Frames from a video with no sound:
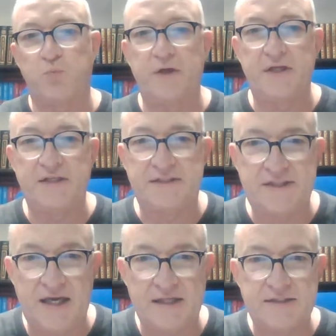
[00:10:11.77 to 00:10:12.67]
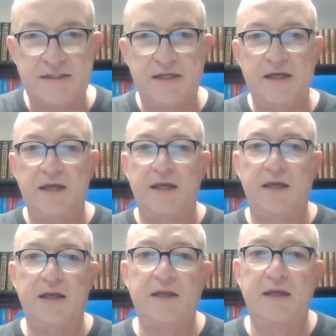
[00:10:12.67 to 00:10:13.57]
When He says
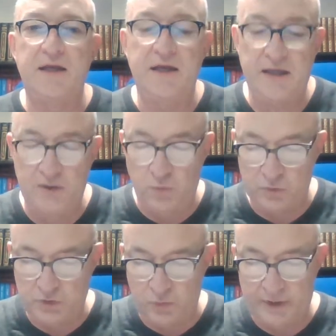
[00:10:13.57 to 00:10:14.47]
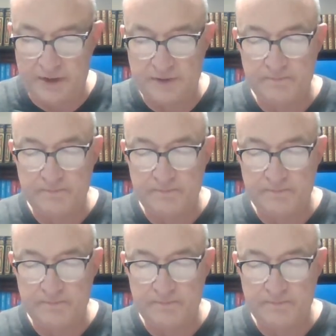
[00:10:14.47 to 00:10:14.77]
it, He will do it.